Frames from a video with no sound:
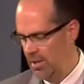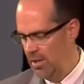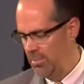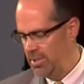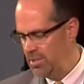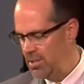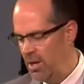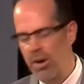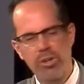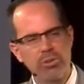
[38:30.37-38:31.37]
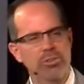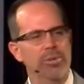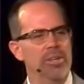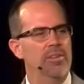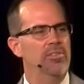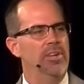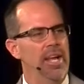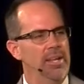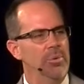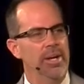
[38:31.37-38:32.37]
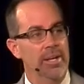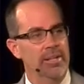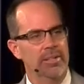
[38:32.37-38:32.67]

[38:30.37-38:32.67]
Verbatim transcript: But just are you doing this in any way?